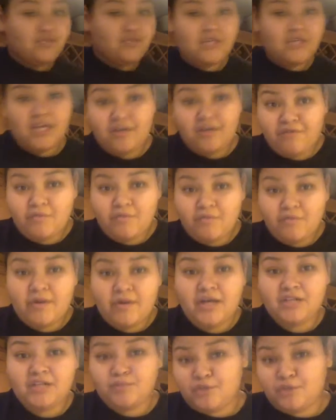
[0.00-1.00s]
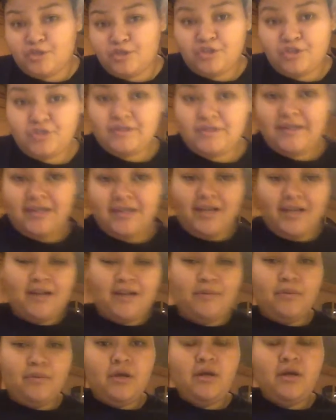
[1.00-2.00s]
use Hannaford brand, but you can use any kind
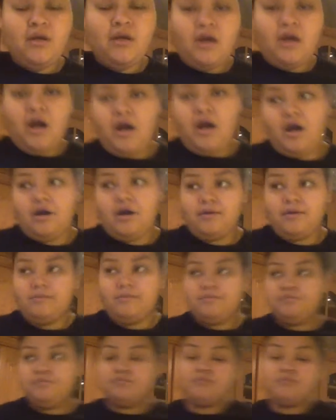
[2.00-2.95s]
of